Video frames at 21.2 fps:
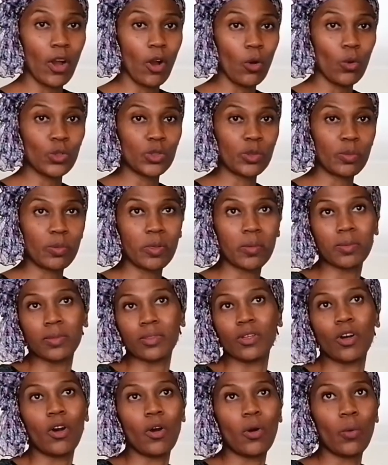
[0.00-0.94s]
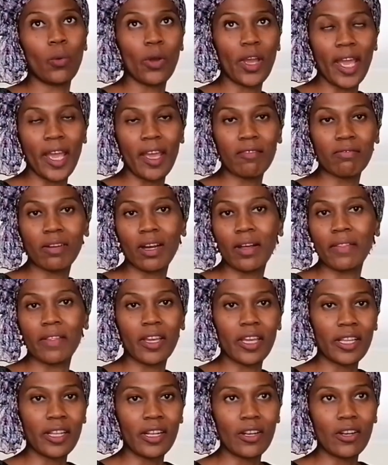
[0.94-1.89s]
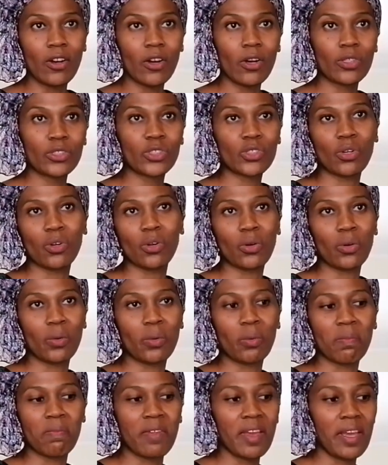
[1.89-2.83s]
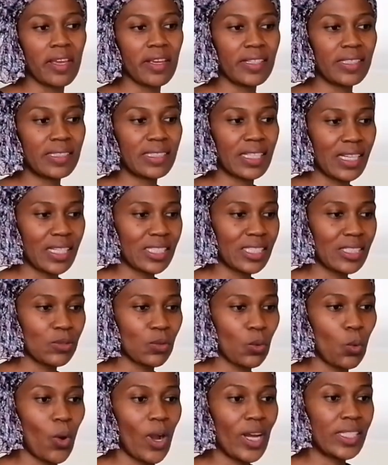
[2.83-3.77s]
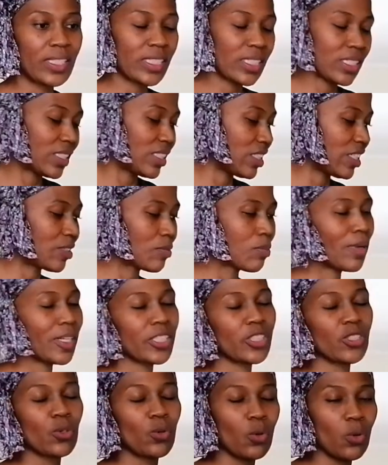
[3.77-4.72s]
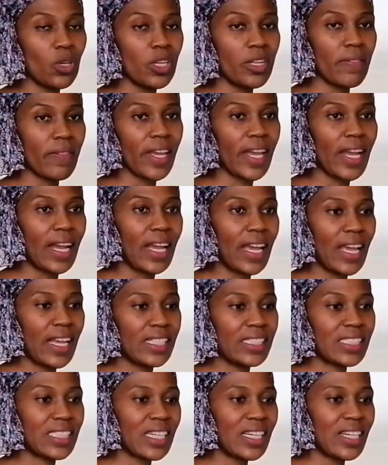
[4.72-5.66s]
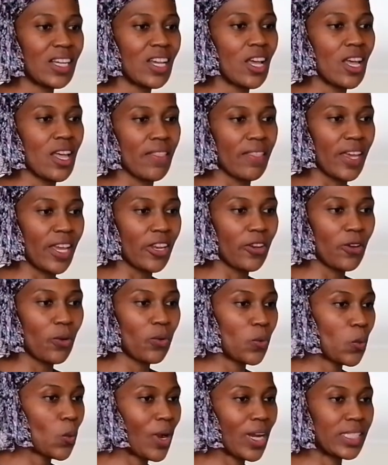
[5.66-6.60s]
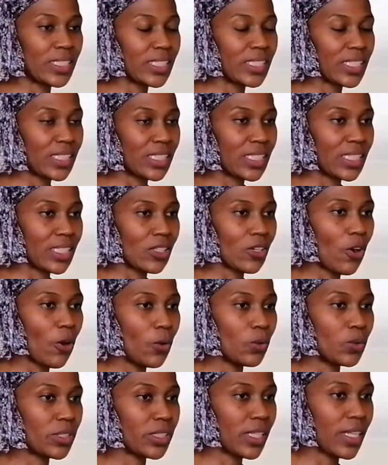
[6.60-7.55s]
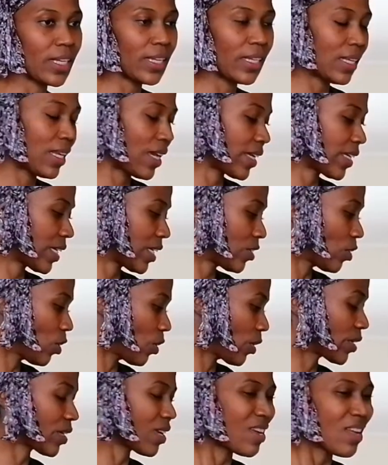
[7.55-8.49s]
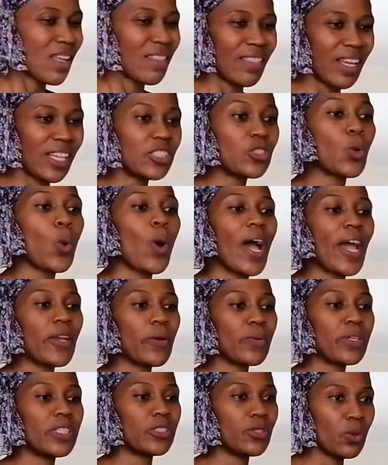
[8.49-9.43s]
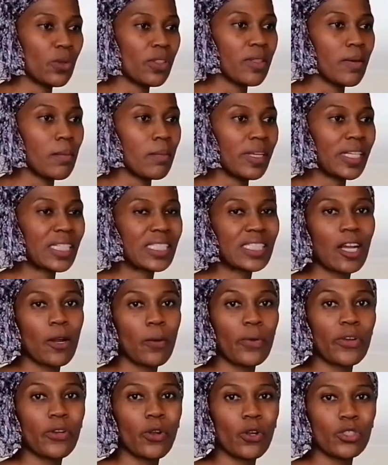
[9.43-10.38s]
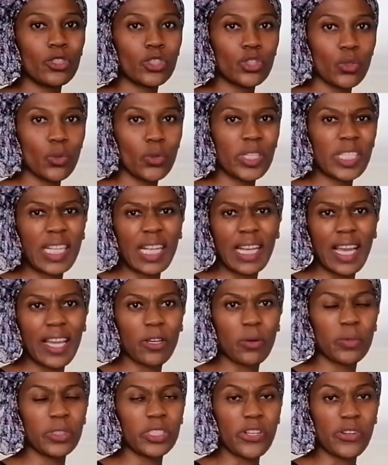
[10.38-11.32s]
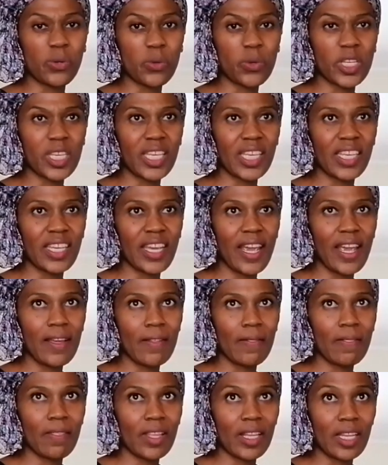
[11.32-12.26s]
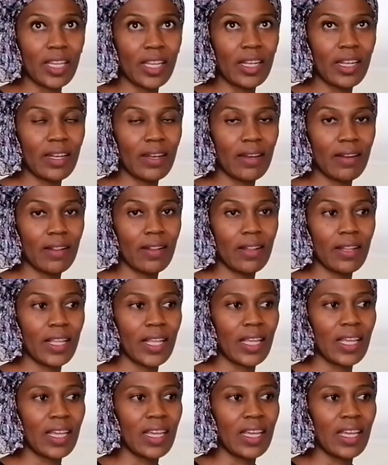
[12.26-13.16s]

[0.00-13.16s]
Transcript: old people or whoever, the in-laws, or they just want it must cool in their hands. They don't want it cold, they like it hot. That's why we do the mixture. We don't do it like we do here in